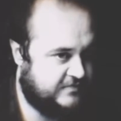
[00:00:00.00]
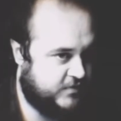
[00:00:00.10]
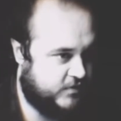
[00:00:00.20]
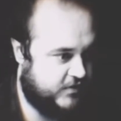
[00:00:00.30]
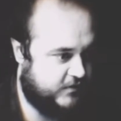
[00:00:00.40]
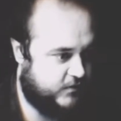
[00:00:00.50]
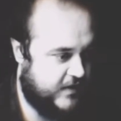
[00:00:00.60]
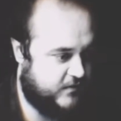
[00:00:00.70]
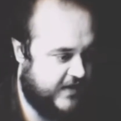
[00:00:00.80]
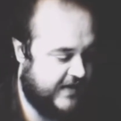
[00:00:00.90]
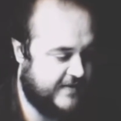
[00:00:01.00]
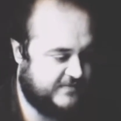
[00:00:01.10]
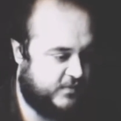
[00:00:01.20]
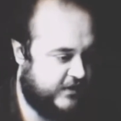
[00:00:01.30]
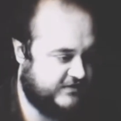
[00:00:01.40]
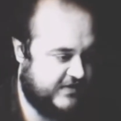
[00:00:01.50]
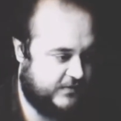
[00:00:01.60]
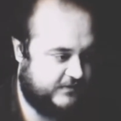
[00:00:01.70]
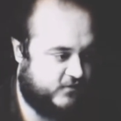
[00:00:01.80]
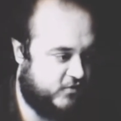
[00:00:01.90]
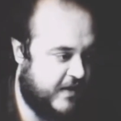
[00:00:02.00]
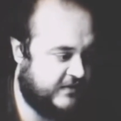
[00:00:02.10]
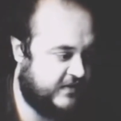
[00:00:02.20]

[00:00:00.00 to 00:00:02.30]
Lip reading: but when it came to putting it together with a full band,